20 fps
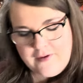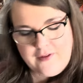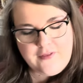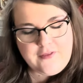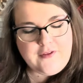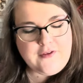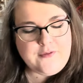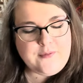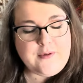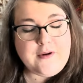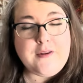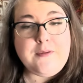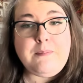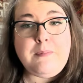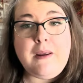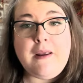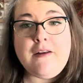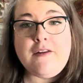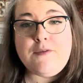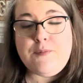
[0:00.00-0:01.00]
This one is
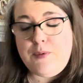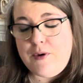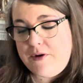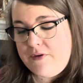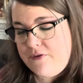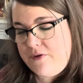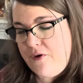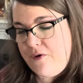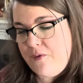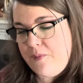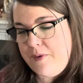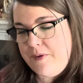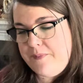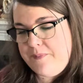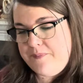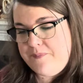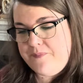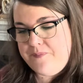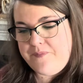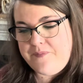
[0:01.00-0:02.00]
Pink Spreads Hope.
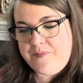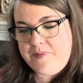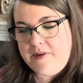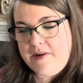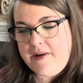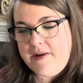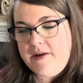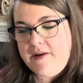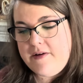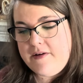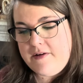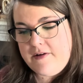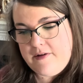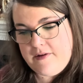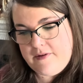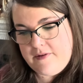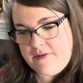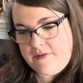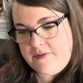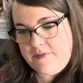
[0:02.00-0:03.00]
It
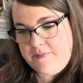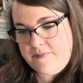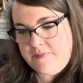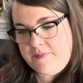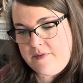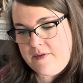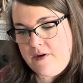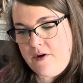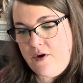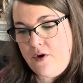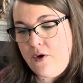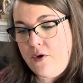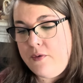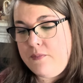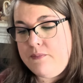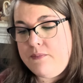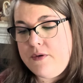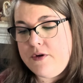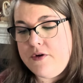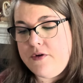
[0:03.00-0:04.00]
is
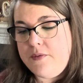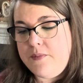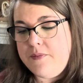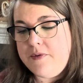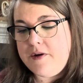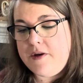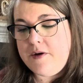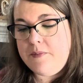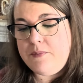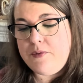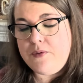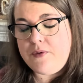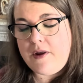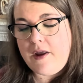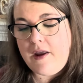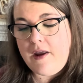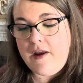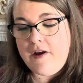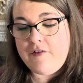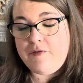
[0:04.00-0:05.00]
Hope blooms in a
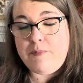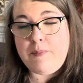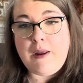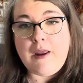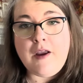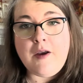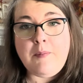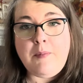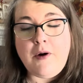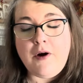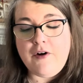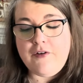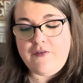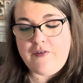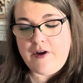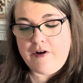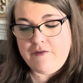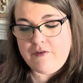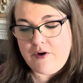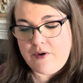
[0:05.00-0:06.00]
bouquet of pink
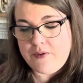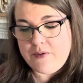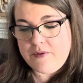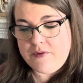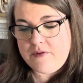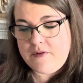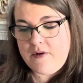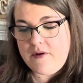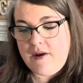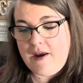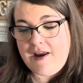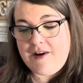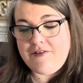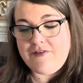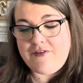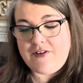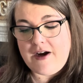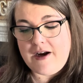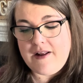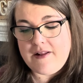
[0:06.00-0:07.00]
parfait rose and
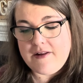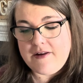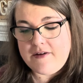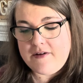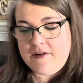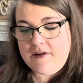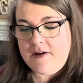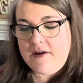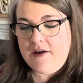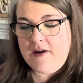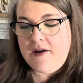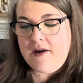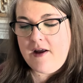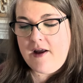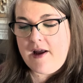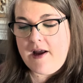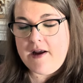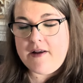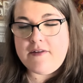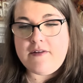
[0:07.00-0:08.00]
violet
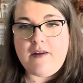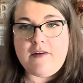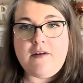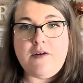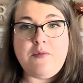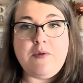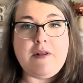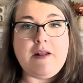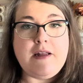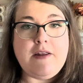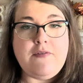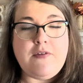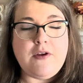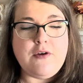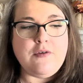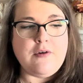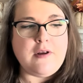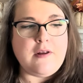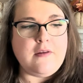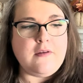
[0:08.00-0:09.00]
accented with leafy
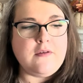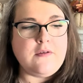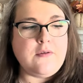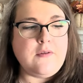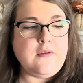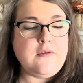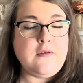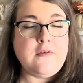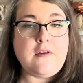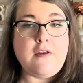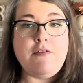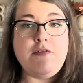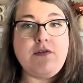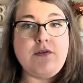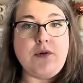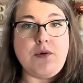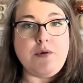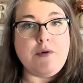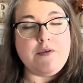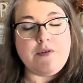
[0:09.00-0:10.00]
green. So this is a
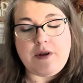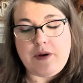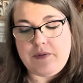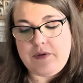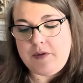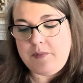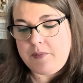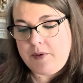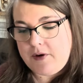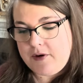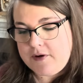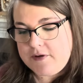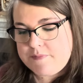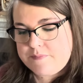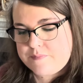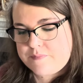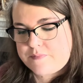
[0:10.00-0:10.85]
floral sounding bar.